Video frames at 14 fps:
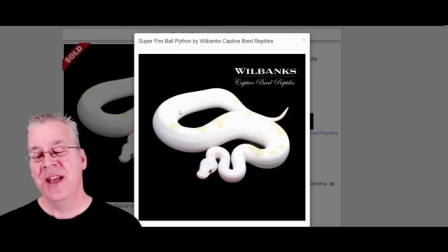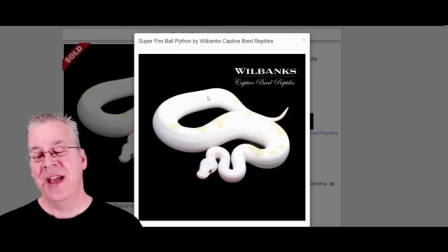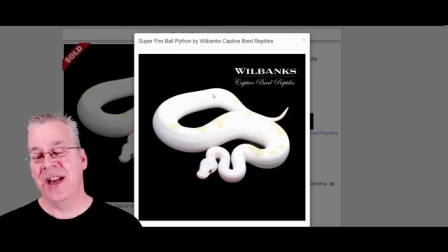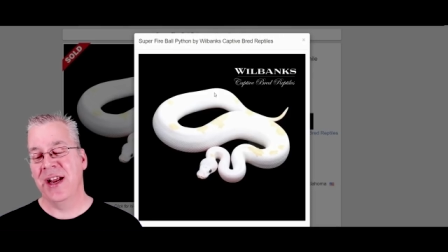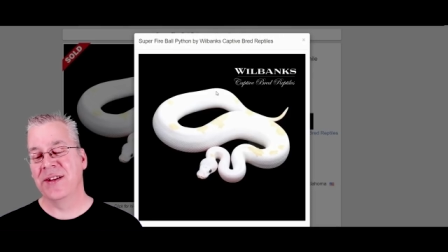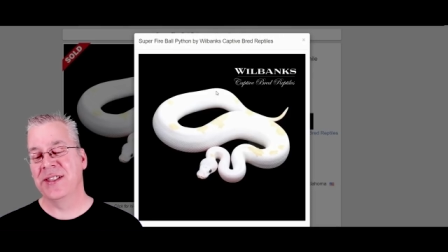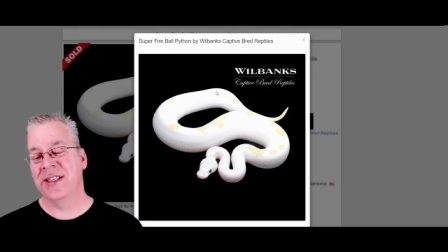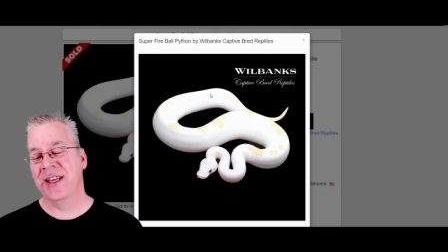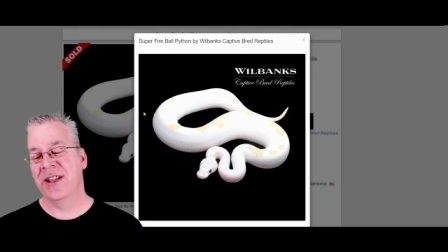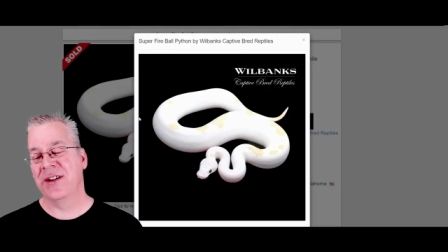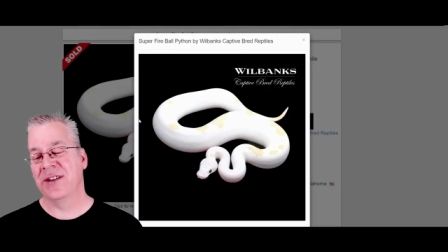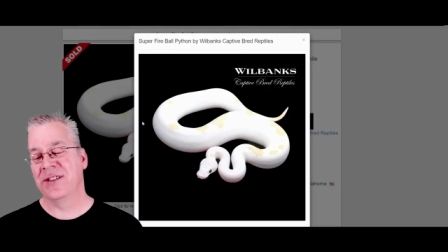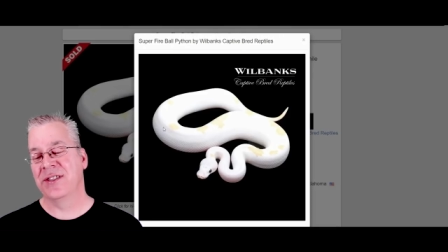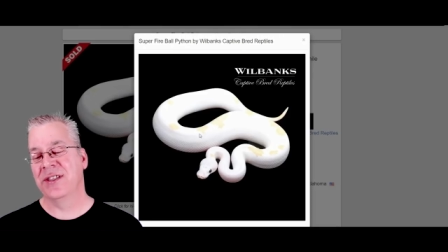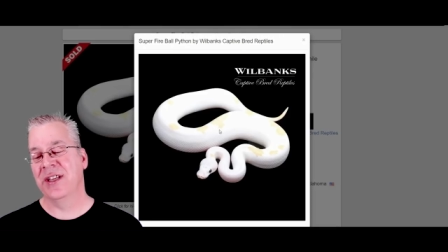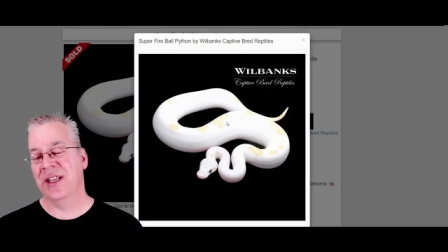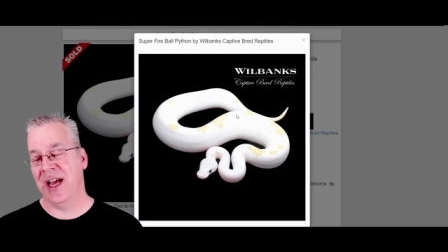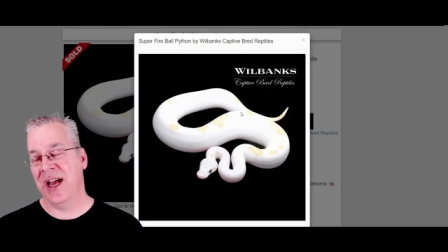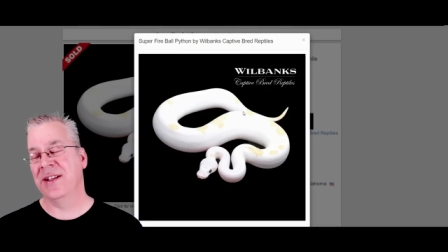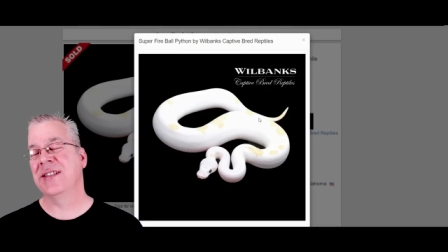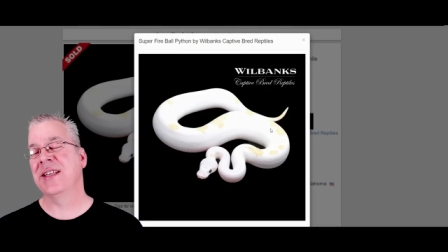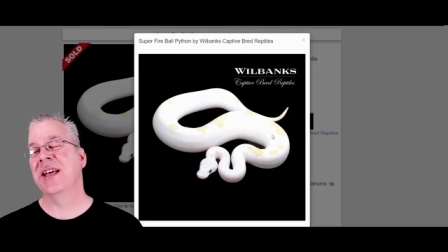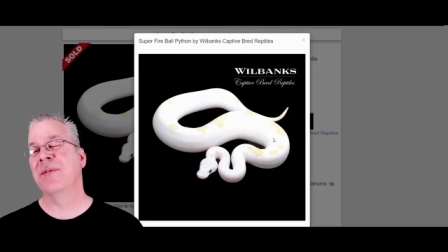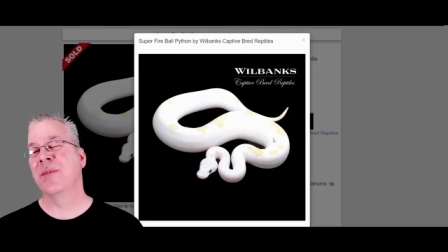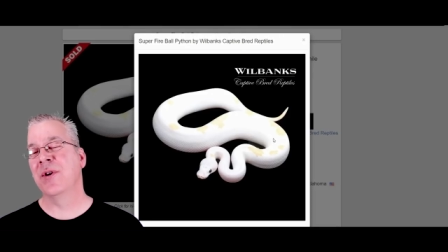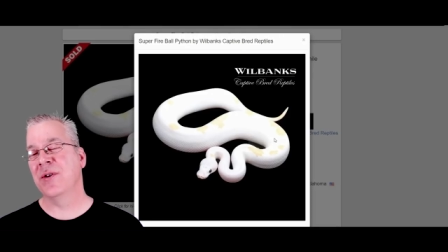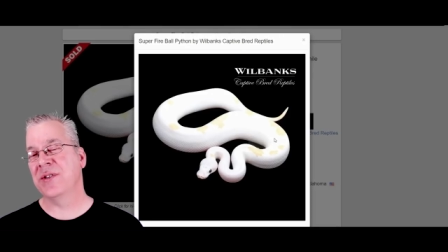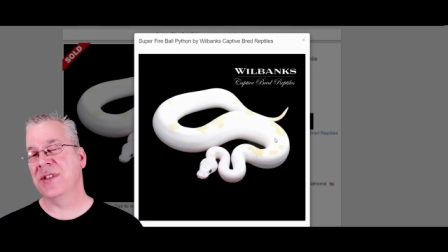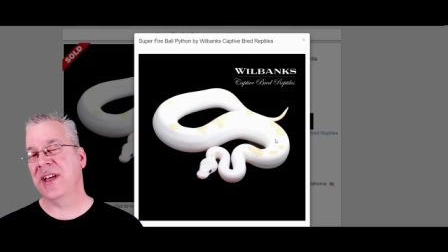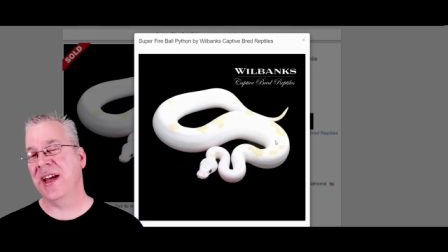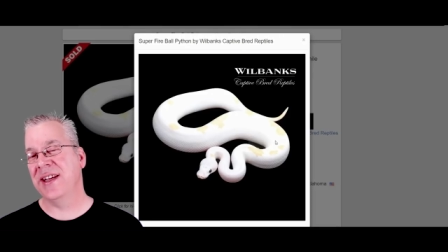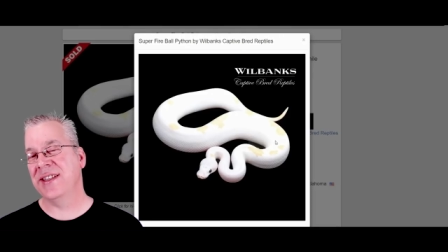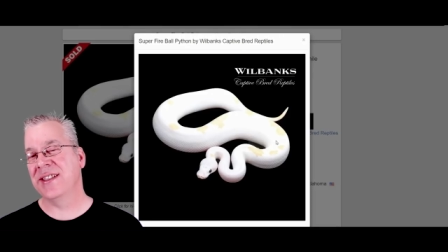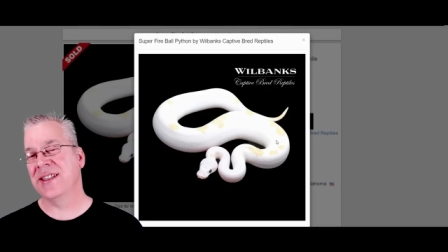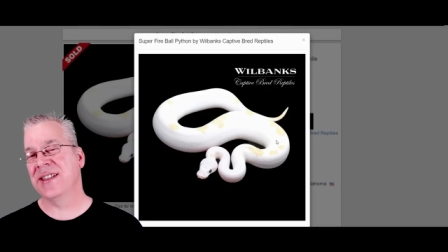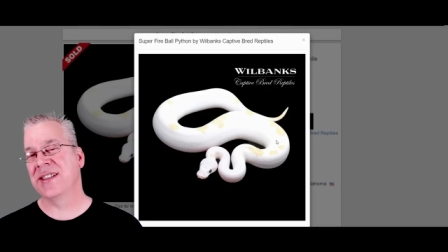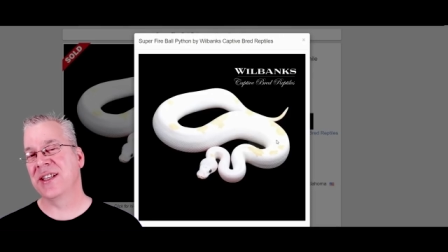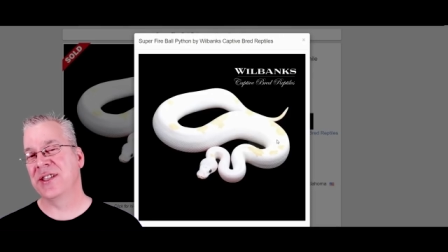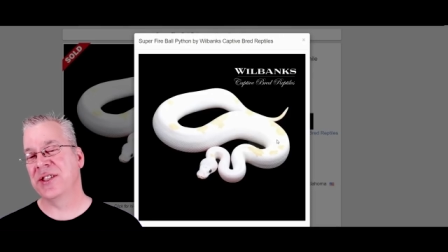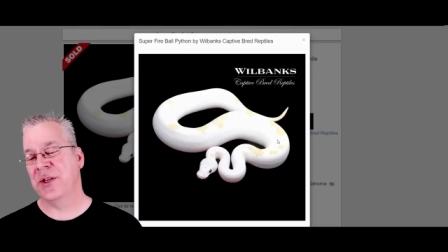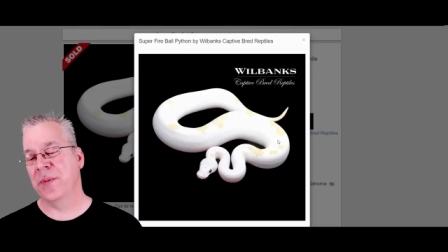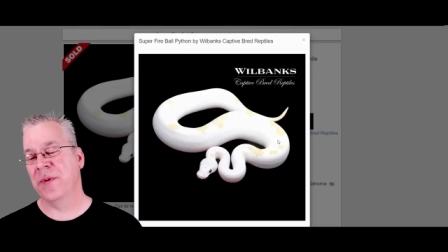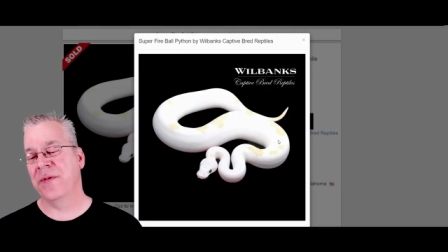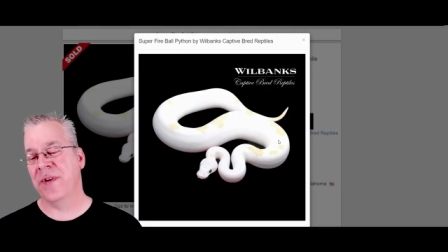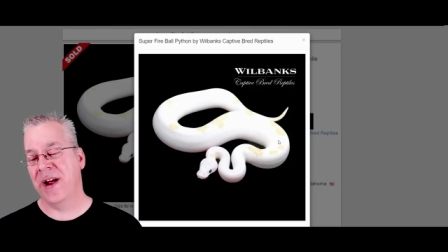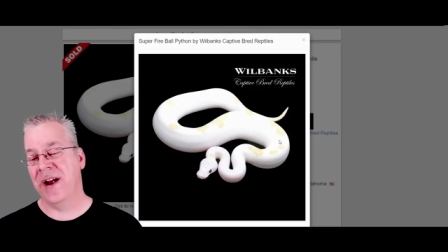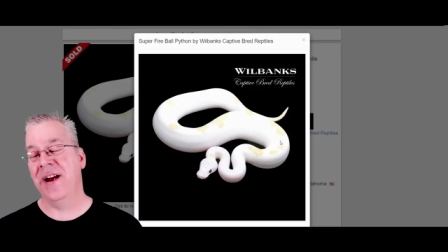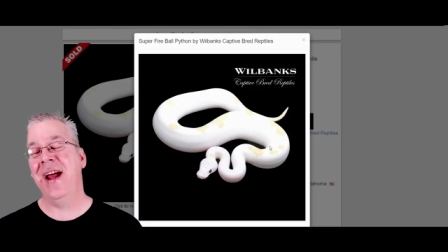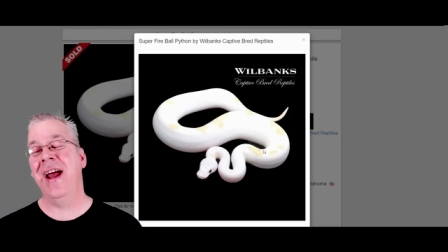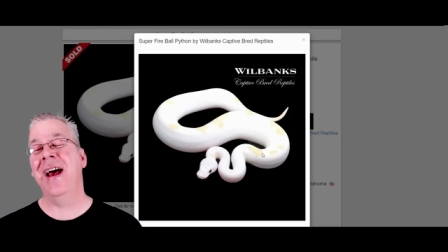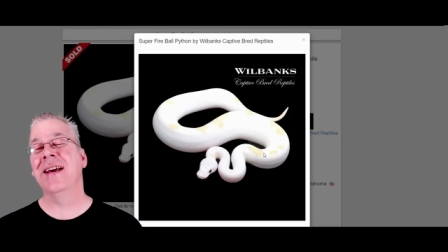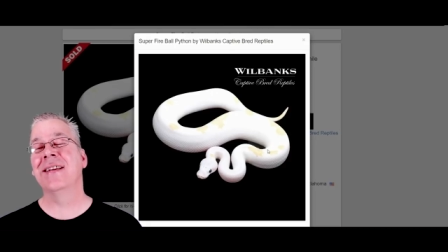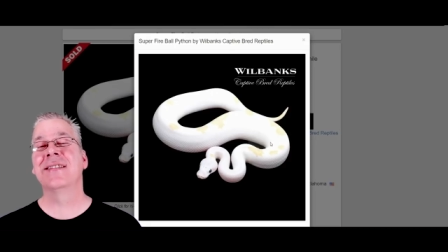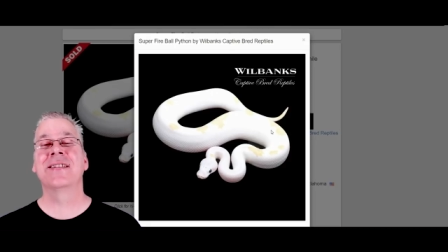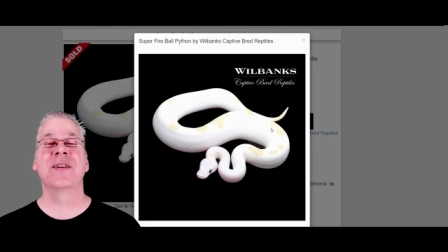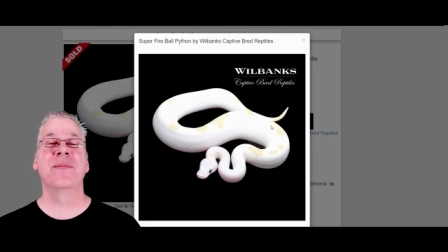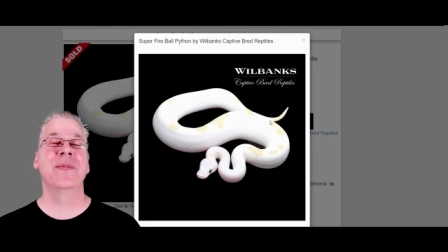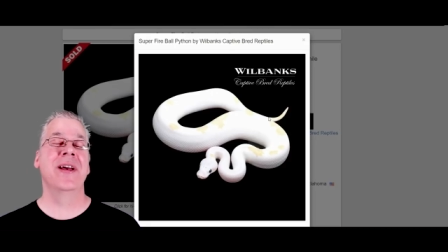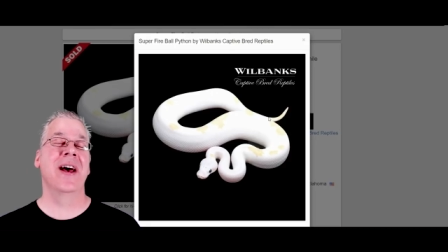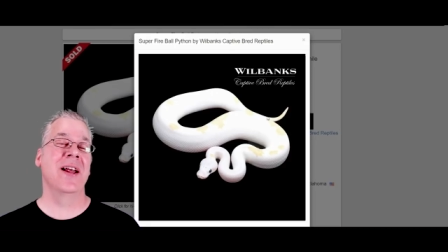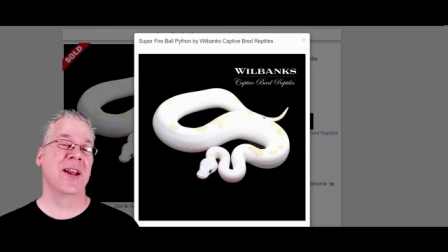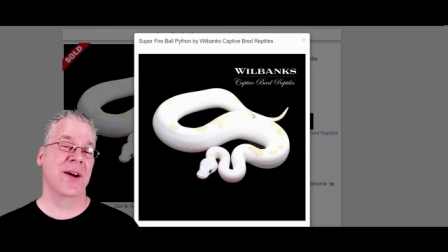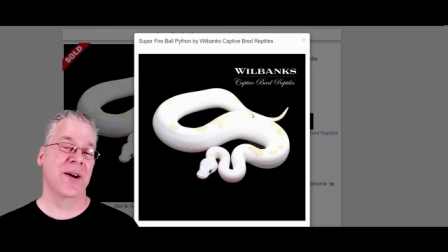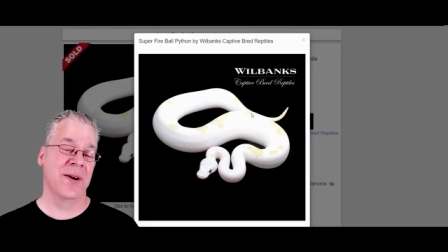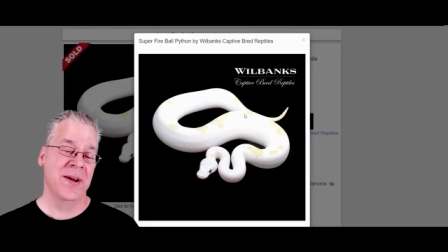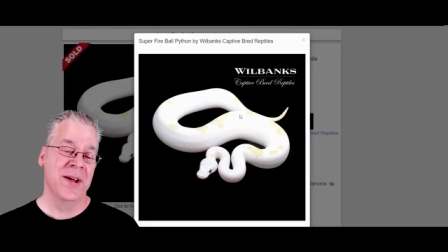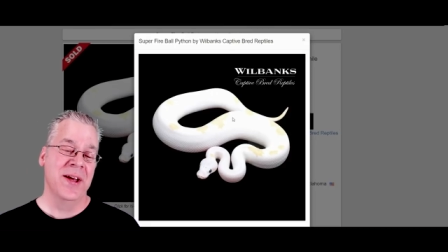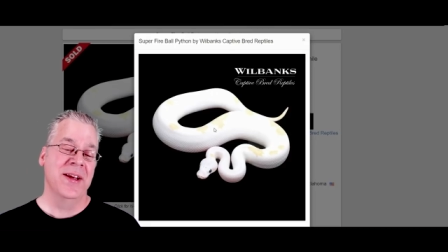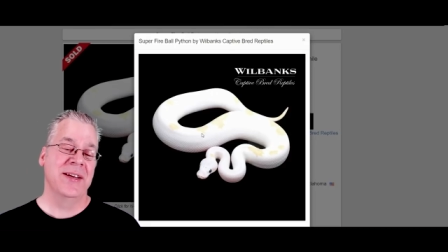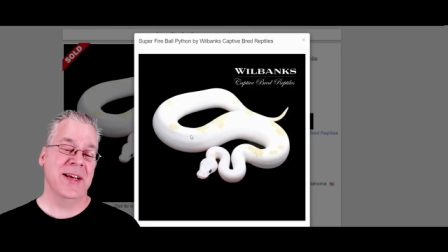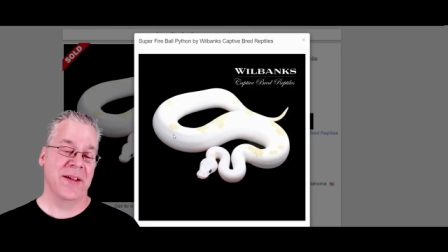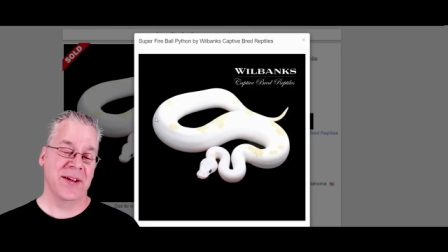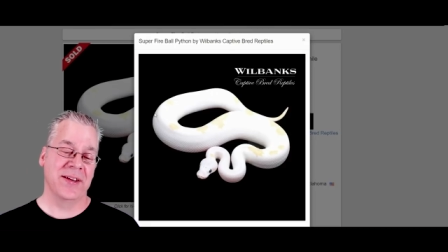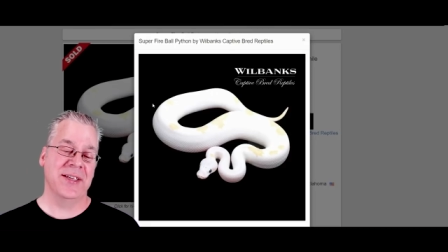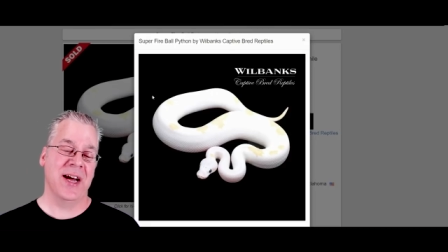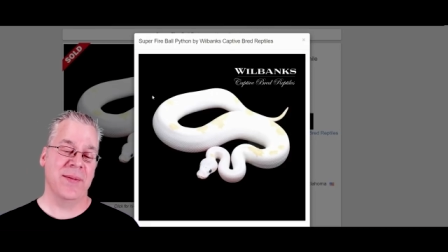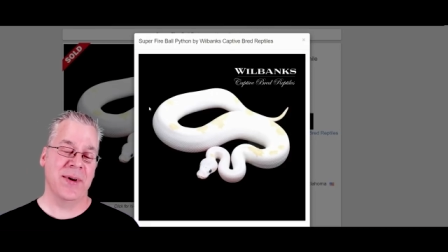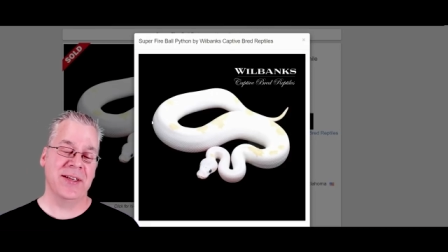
And I would say there's, I'd say in most cases, the Super Fire has some yellow down the top.